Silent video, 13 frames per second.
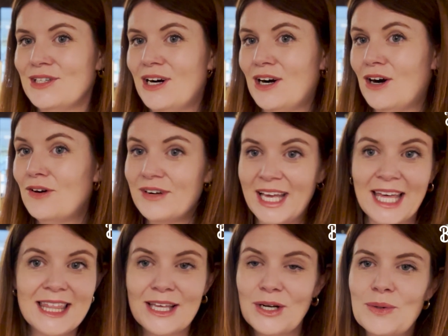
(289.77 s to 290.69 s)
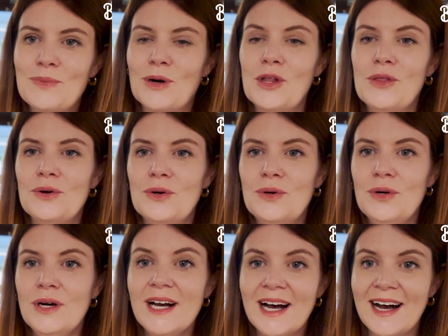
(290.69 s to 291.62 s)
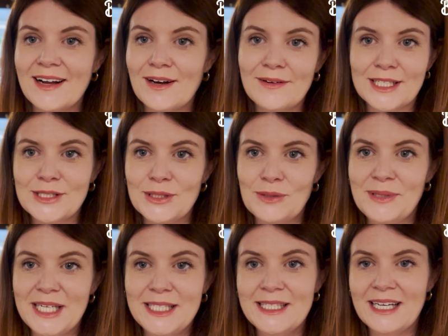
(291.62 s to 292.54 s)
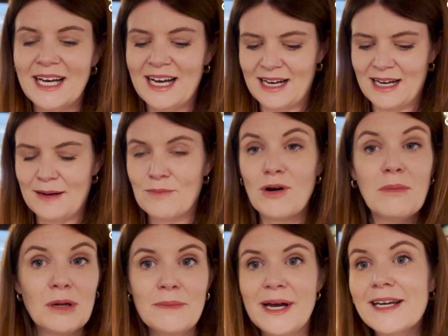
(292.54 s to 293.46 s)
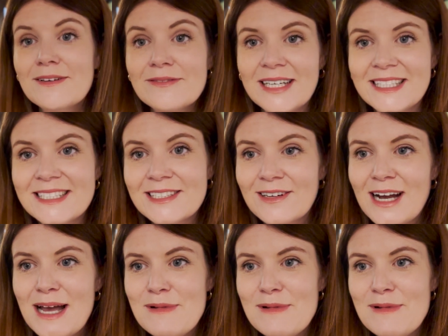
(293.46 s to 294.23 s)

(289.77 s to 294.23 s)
of an ethical brothel are going to be problematic for Instagram.